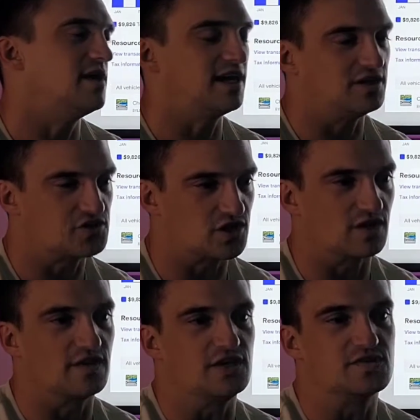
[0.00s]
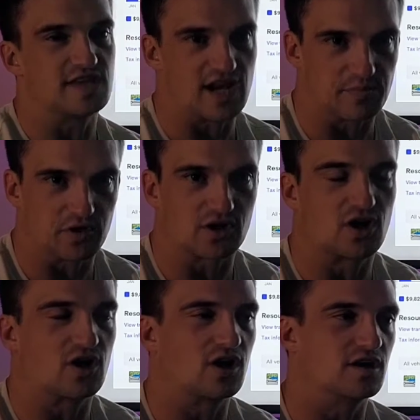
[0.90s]
making sure that you set up your
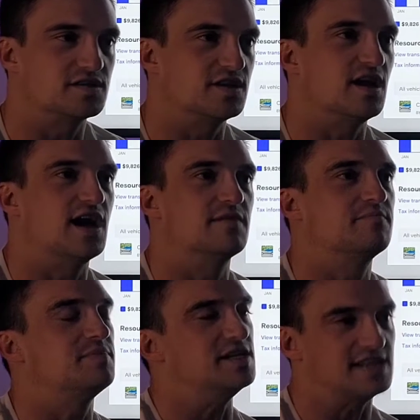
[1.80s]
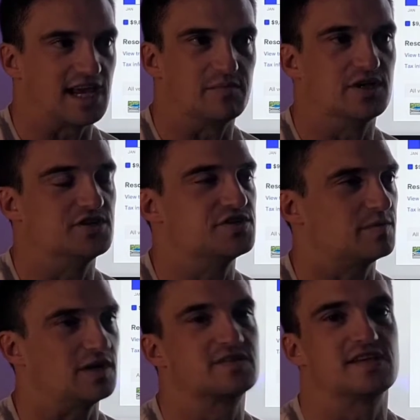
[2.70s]
car to not be
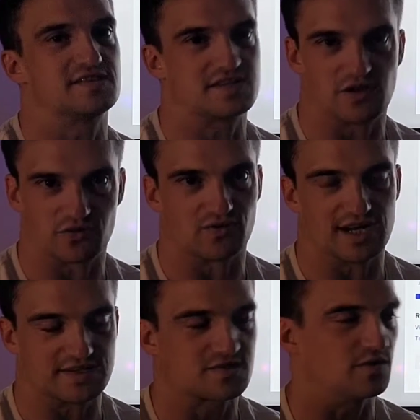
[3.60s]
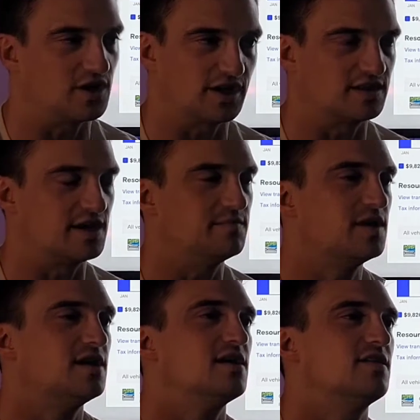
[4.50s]
damaged. It's still a risk. We all get
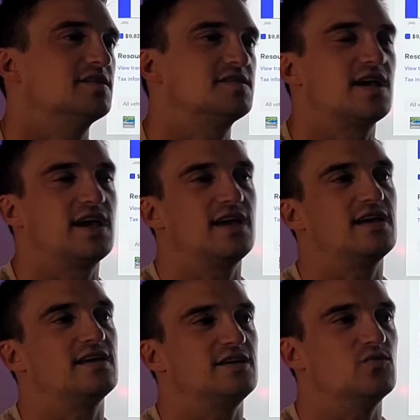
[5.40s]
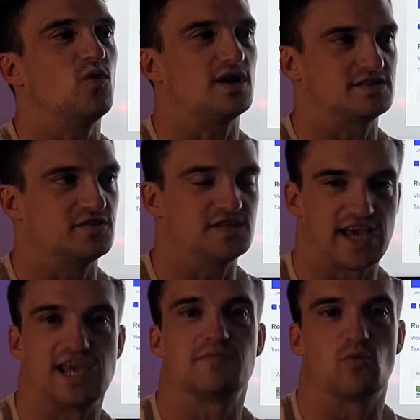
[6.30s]
that. Let's say you want to
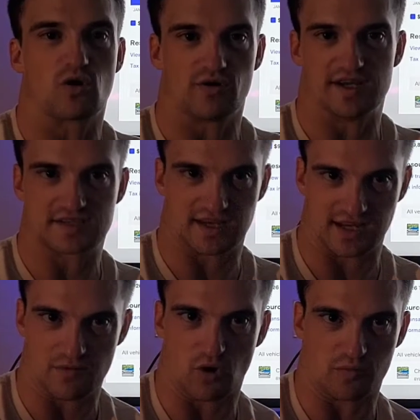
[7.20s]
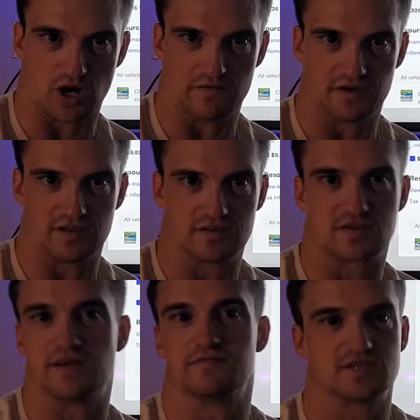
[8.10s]
take more risk and get more profit.
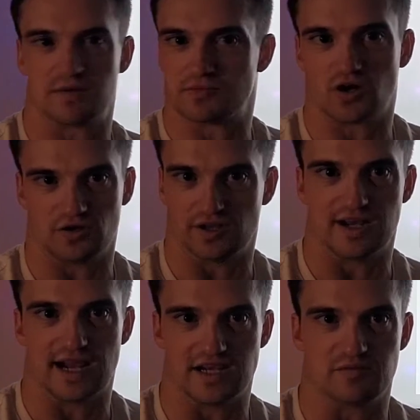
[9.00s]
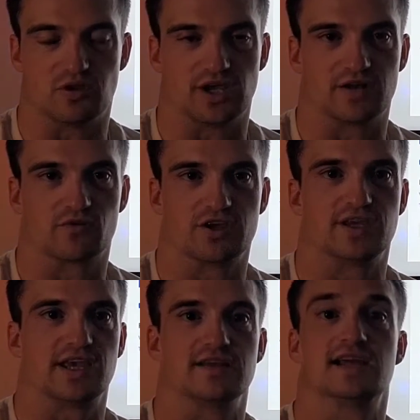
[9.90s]
So something called a 90 plan where
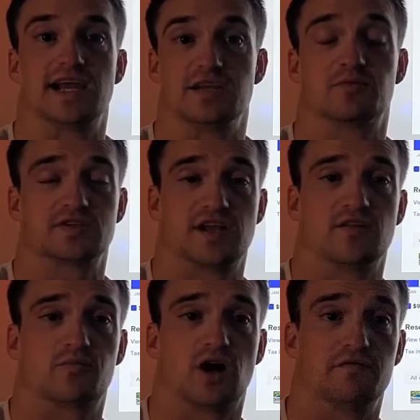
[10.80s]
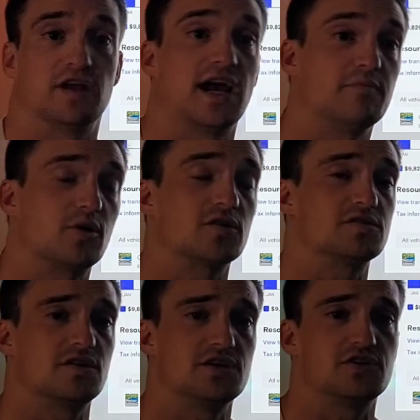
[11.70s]
you get 90% of the profit. I
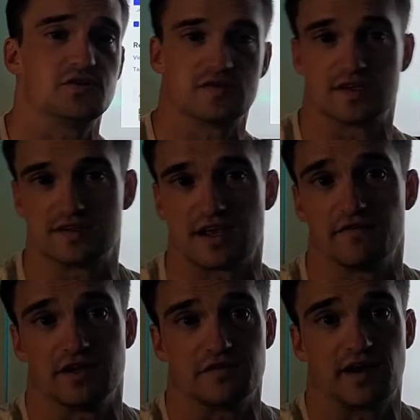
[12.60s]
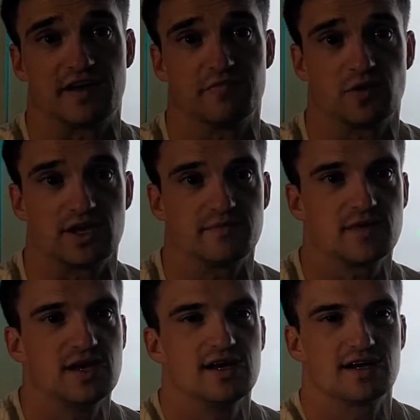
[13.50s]
personally choose the 75
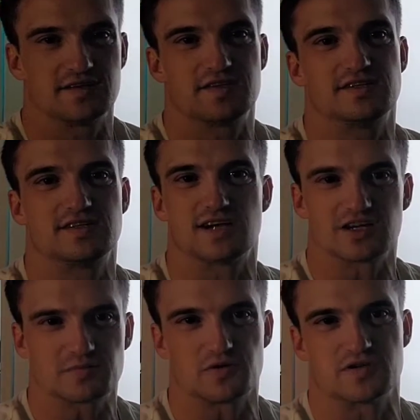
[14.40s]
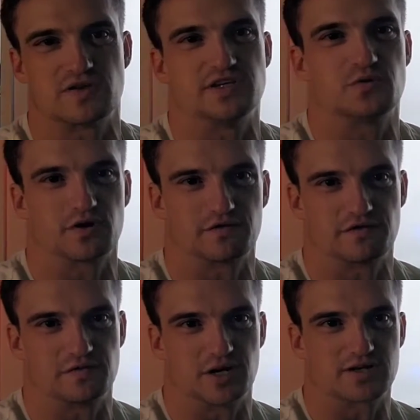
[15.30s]
plan because the deductible is only
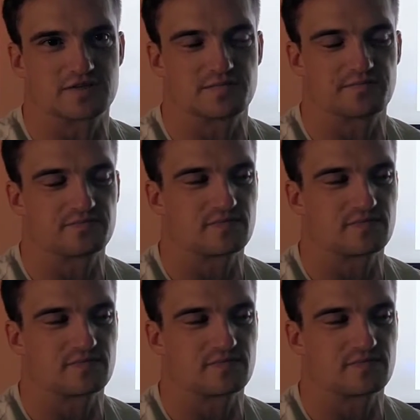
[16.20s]
$250.